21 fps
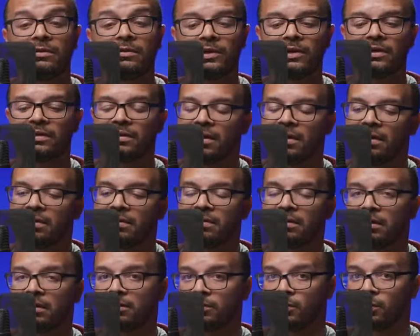Because Sidus
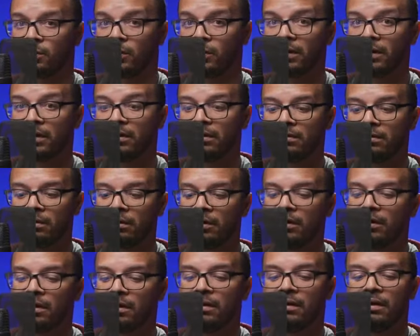Link is really
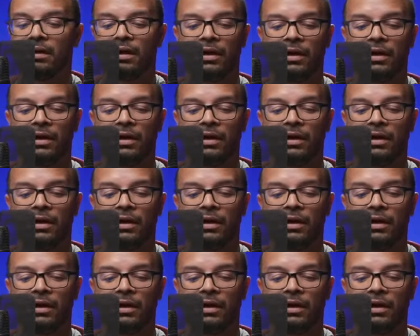good.